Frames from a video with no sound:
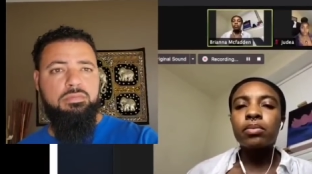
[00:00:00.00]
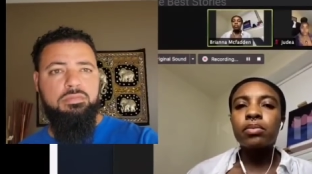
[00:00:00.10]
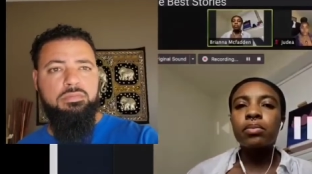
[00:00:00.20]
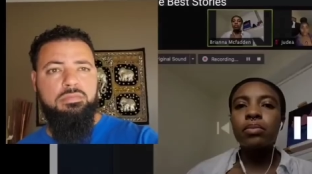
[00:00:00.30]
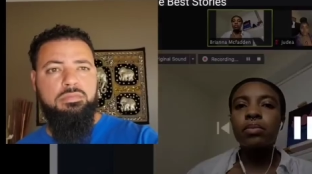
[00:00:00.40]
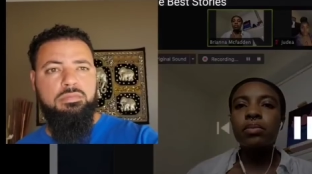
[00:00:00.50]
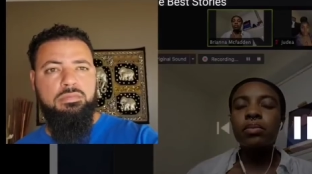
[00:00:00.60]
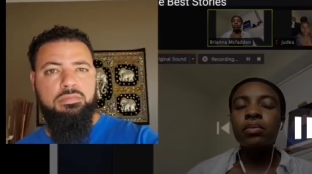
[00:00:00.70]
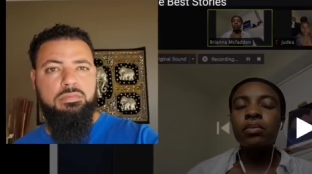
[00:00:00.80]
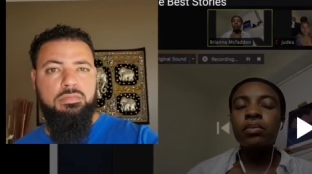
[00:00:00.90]
Speaker 1: What kind of
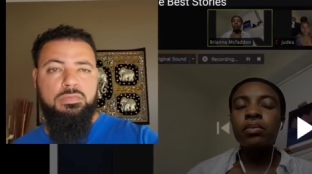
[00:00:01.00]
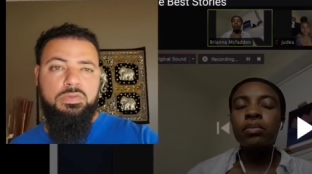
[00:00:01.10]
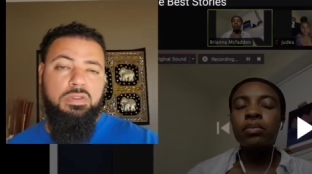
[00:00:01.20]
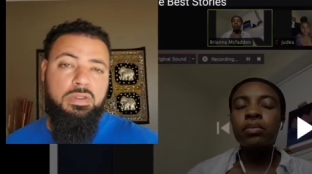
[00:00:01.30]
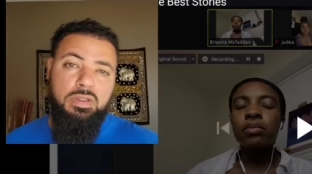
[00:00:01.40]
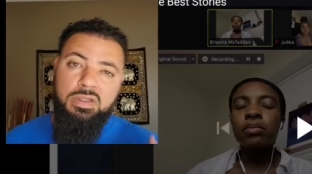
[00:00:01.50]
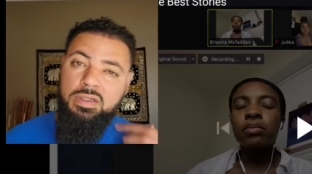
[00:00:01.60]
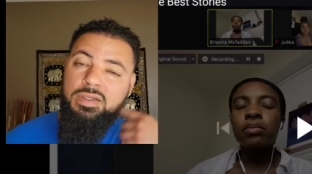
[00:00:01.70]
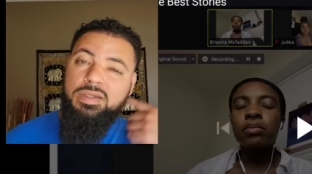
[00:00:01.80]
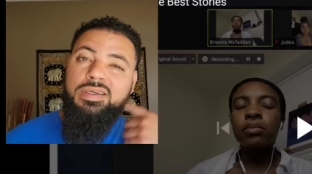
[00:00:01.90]
business are we?
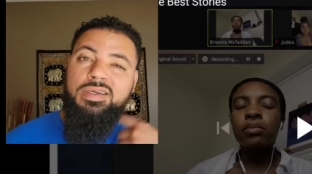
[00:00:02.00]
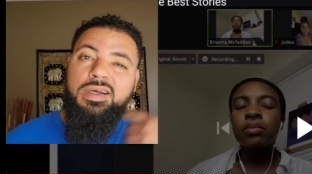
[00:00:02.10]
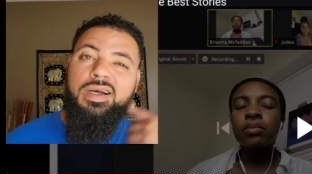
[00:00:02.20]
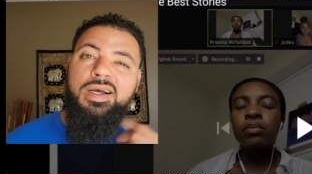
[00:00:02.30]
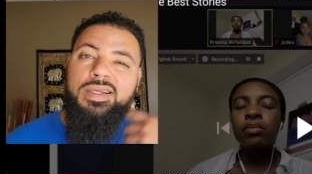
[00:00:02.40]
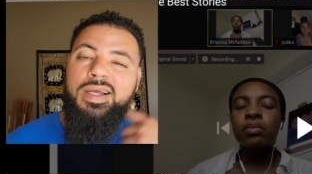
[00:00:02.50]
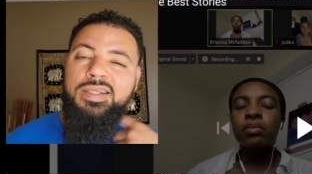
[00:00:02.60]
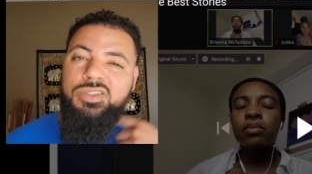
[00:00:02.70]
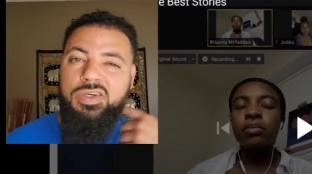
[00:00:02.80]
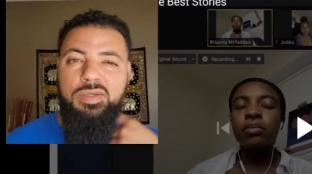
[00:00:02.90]
I,
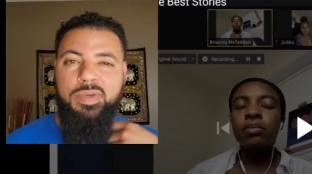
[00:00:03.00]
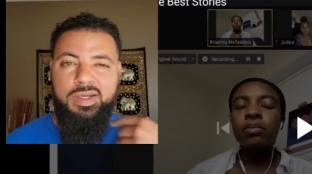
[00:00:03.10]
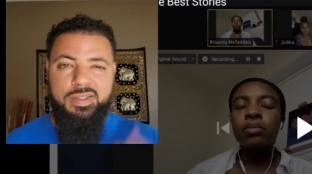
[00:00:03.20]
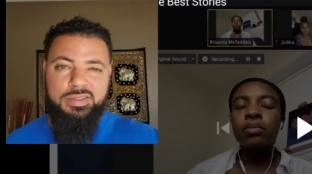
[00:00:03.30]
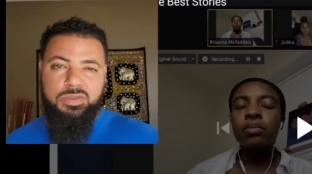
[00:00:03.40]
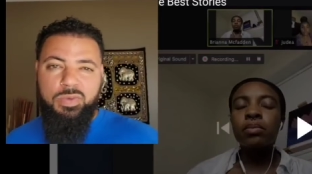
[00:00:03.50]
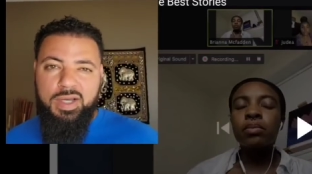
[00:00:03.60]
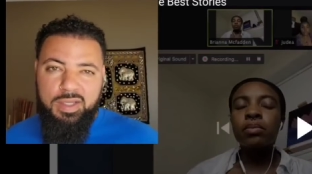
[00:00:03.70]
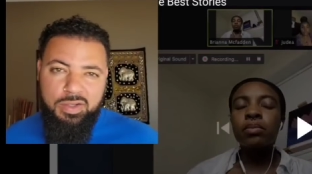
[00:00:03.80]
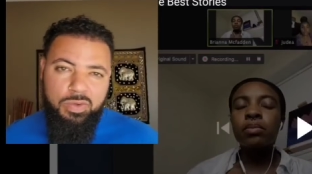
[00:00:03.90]
I talked about this a
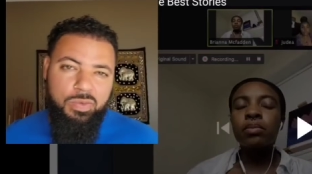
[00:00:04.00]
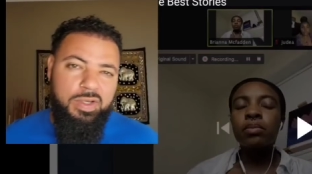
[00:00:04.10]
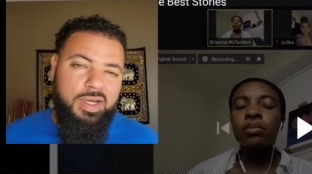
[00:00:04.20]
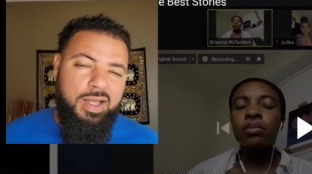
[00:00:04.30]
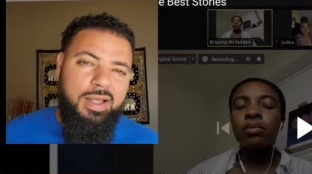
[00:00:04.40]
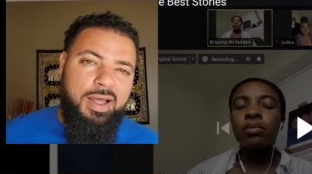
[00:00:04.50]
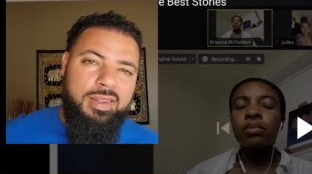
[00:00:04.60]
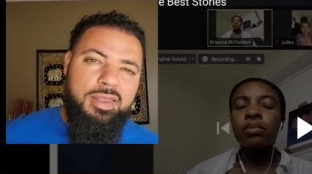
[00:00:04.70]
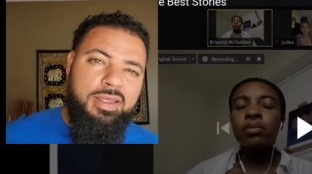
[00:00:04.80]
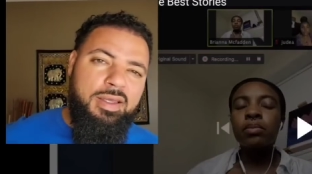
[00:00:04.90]
while ago, and I,
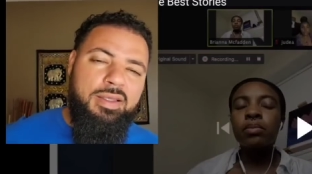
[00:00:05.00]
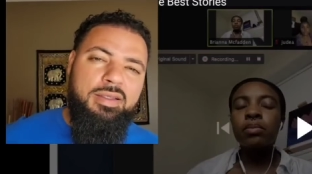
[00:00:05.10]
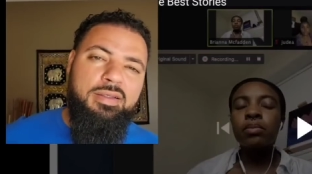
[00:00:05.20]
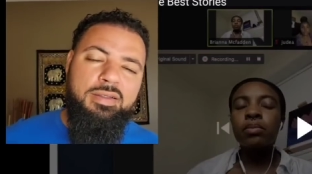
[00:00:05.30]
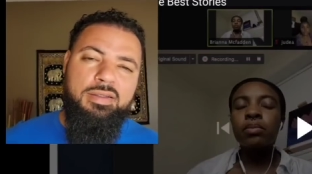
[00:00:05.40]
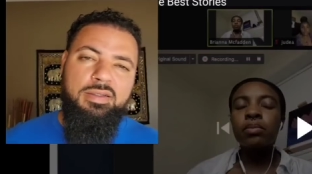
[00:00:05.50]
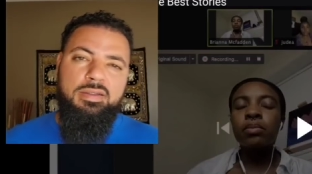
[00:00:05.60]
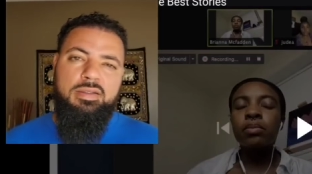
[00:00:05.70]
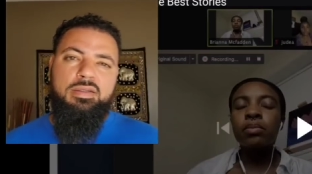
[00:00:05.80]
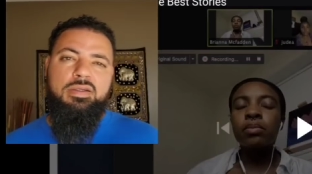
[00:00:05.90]
I think,
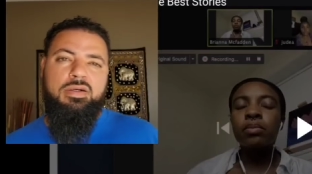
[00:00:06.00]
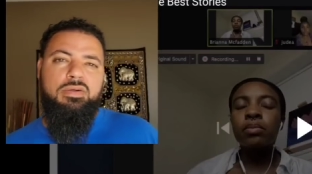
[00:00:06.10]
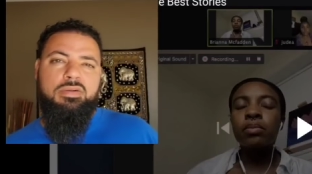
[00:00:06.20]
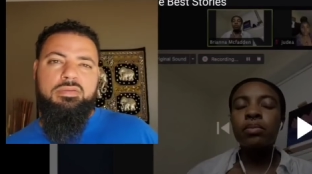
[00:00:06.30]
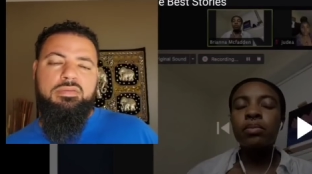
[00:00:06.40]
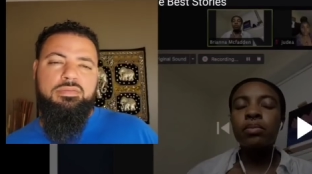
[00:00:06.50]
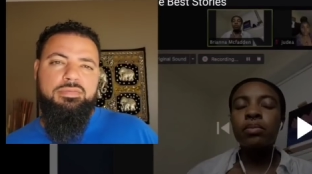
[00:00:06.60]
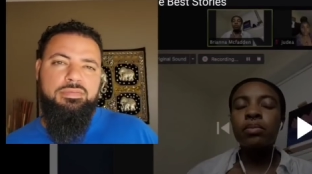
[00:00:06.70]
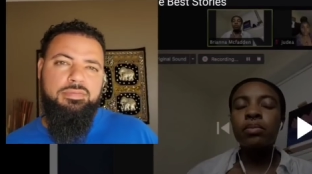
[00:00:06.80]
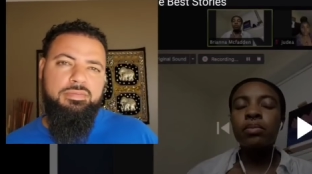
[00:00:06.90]
you know,
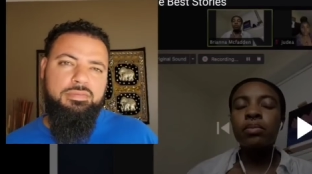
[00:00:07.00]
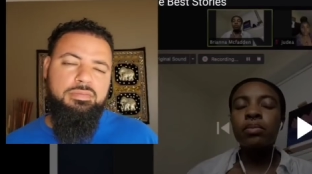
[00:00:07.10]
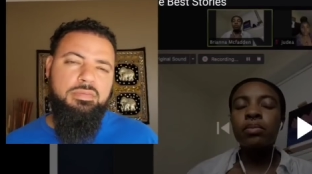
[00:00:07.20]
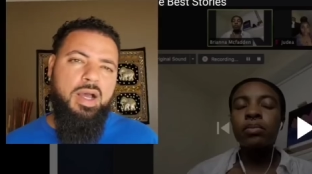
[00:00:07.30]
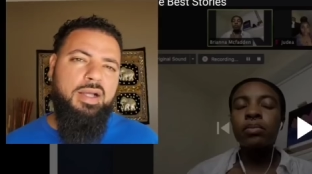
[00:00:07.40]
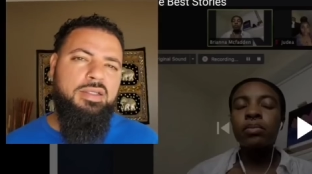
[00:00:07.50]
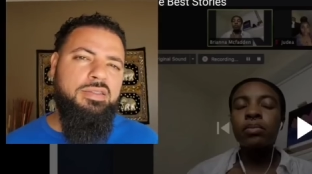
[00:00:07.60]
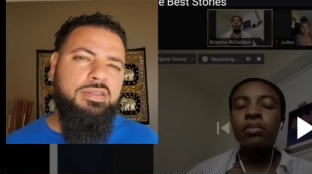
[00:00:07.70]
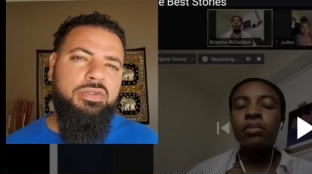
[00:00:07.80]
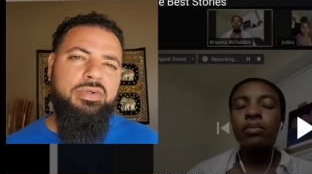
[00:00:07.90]
I
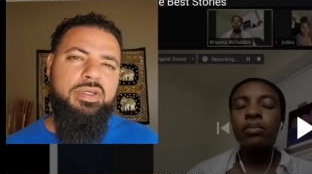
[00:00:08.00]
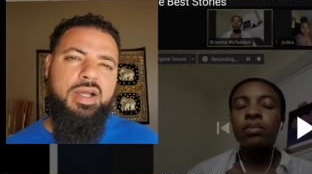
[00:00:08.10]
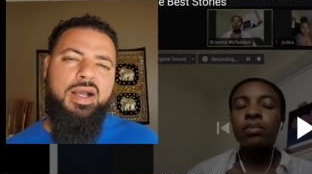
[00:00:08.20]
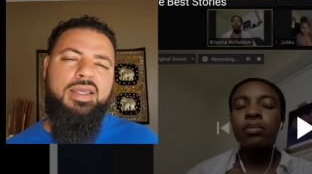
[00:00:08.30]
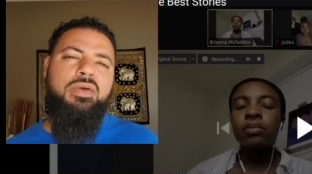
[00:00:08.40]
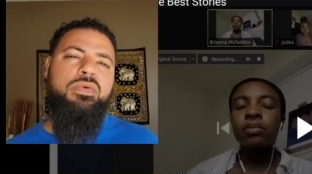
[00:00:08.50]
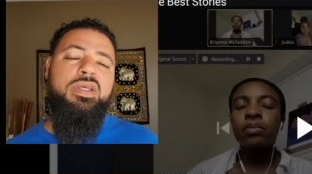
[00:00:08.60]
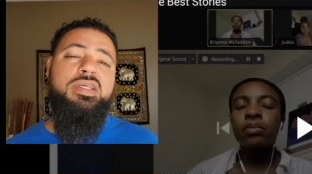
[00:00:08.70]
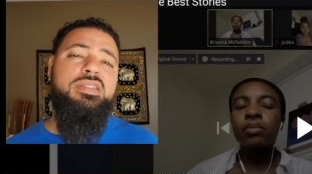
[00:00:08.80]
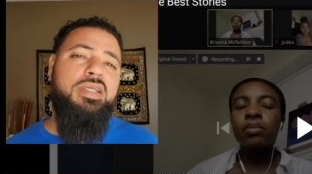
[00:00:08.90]
disagree. I get what
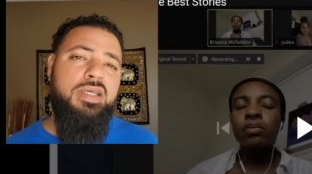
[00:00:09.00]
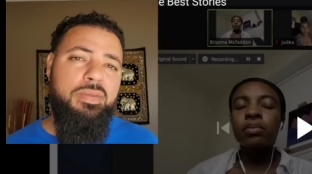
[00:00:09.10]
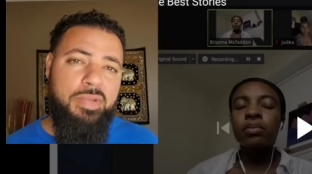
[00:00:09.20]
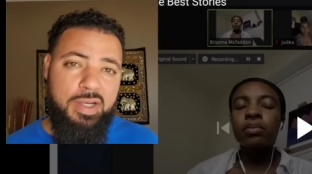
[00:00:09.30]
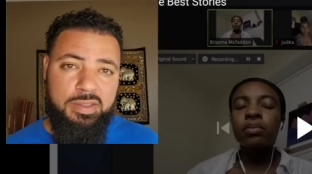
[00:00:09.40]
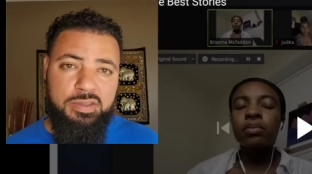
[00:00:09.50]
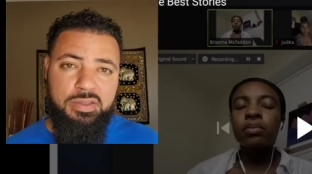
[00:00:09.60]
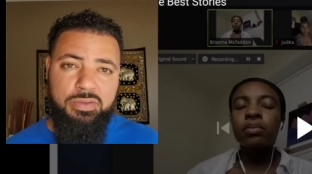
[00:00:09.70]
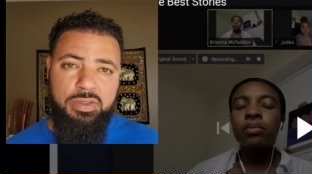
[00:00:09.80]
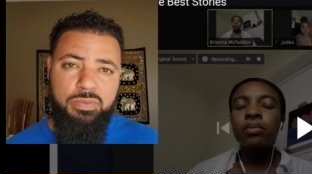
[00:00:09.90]
he's saying, but I
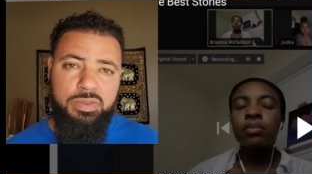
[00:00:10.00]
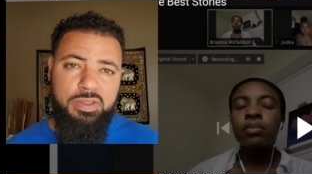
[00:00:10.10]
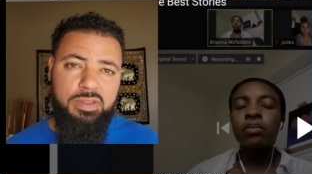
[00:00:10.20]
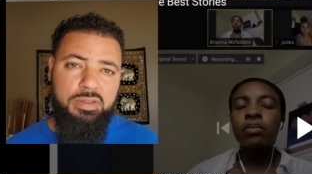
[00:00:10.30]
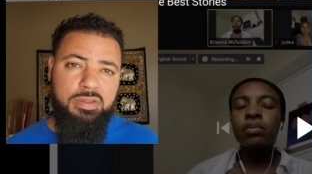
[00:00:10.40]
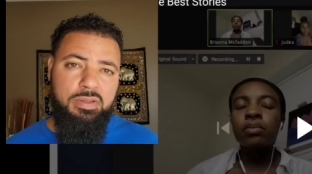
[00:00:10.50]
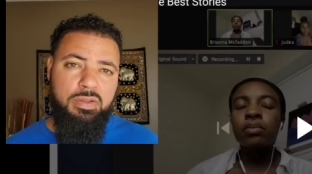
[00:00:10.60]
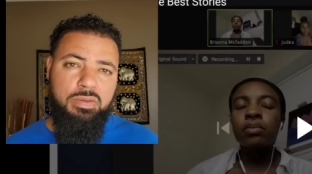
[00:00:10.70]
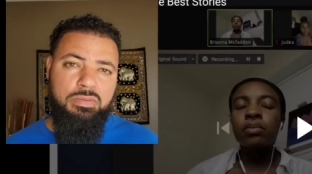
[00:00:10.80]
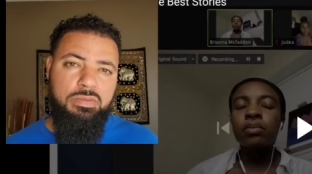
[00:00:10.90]
disagree with it, you
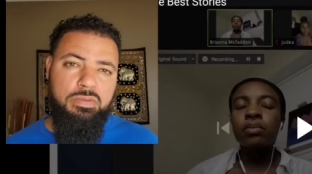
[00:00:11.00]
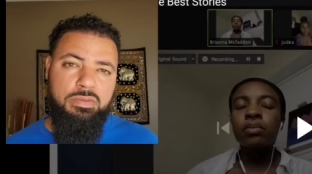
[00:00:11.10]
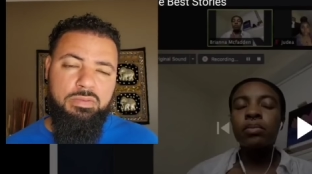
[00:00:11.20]
know.